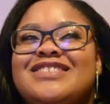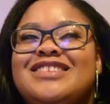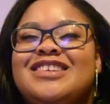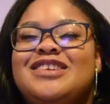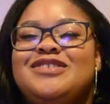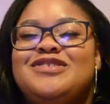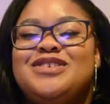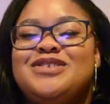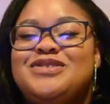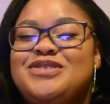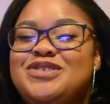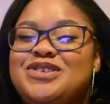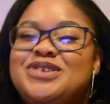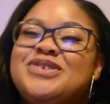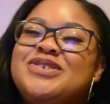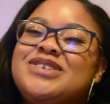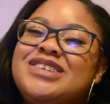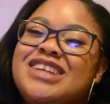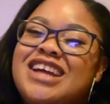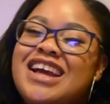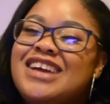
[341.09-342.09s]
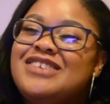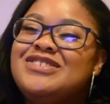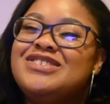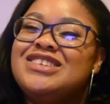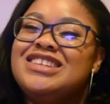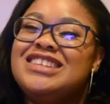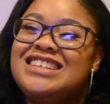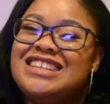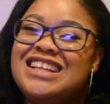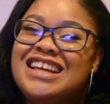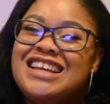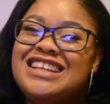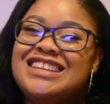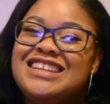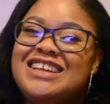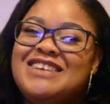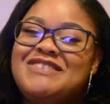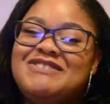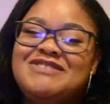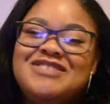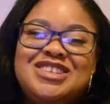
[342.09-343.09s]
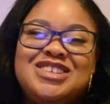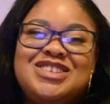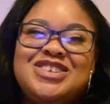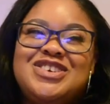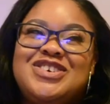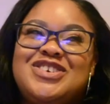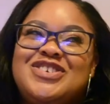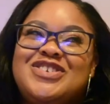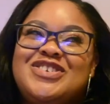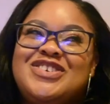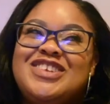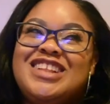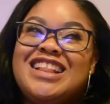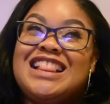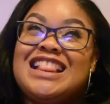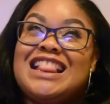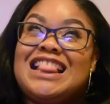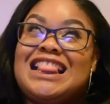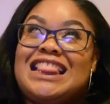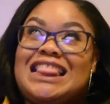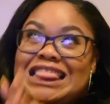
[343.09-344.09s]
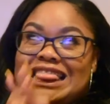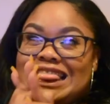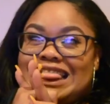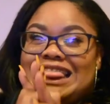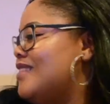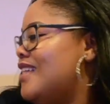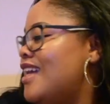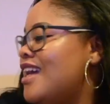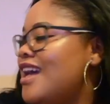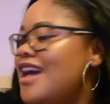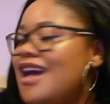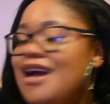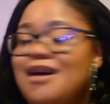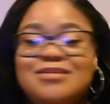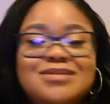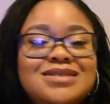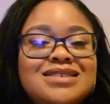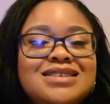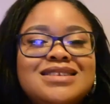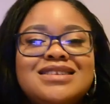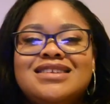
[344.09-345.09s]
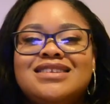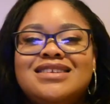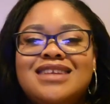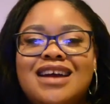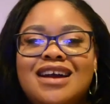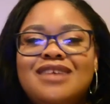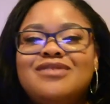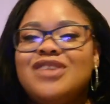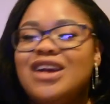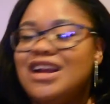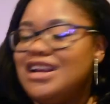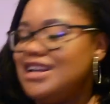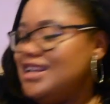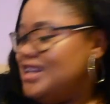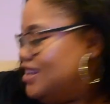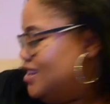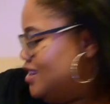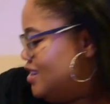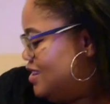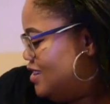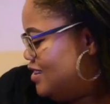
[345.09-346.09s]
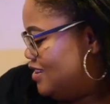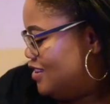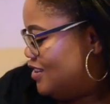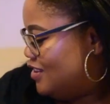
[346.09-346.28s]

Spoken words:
Even if you don't, I really like them. So I'm just gonna dive right in.